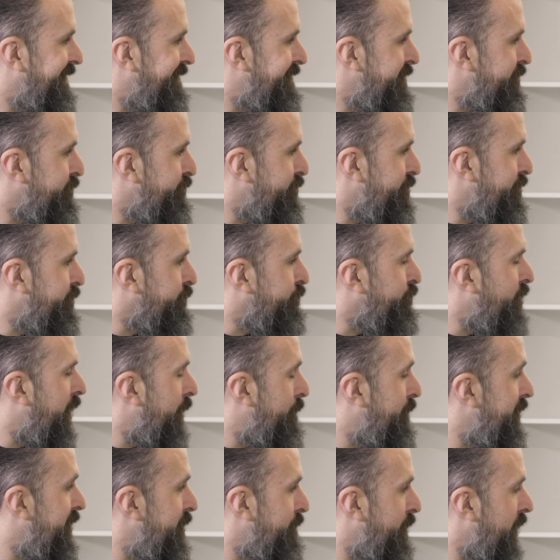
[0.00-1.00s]
It was
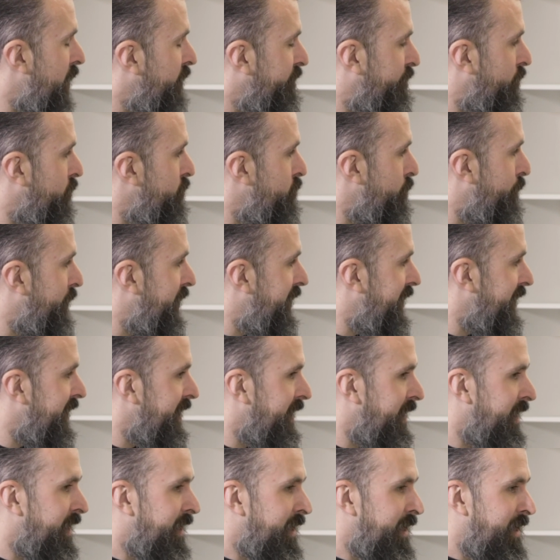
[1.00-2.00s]
rapping about
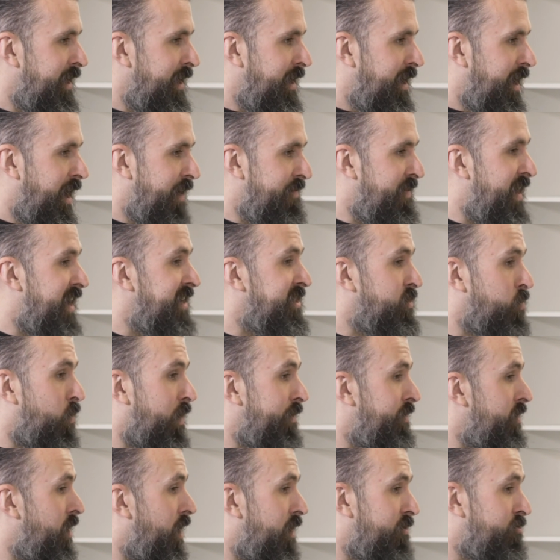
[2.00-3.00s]
vulnerability, and that's
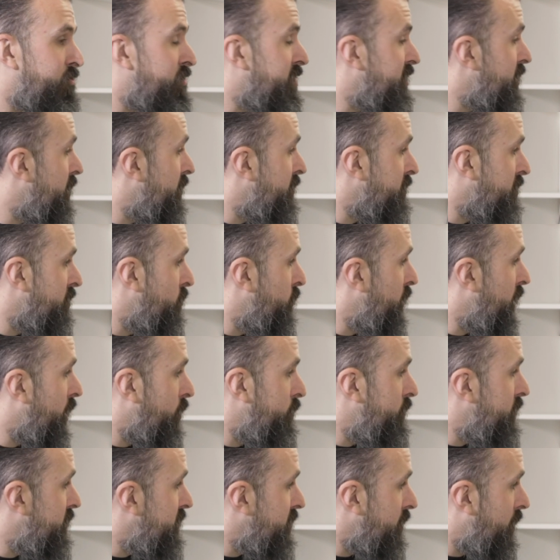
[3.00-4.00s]
one that I've returned to a
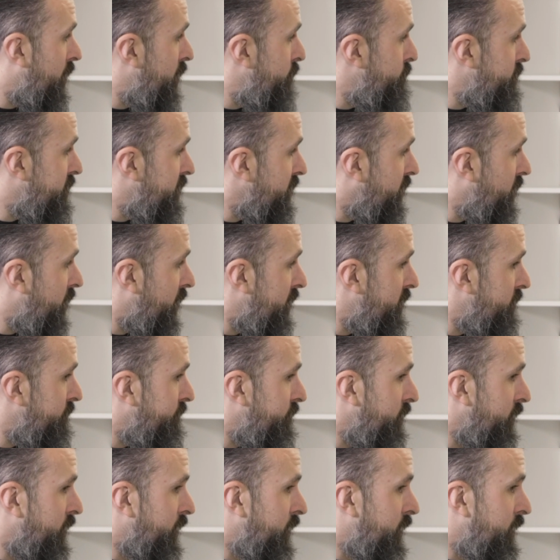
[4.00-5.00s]
load of times to kind
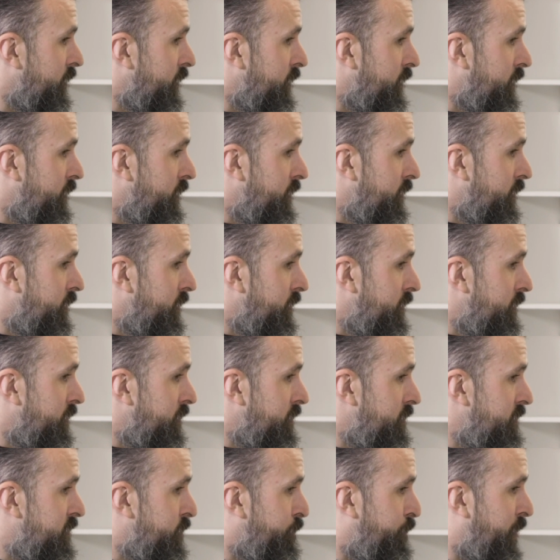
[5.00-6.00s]
of
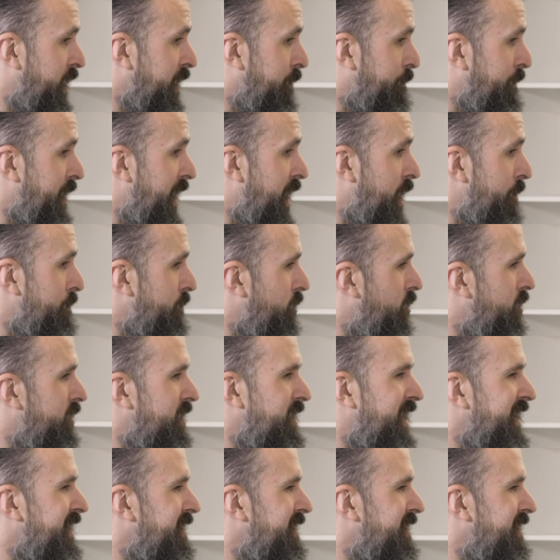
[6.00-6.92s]
to pick me up. Or I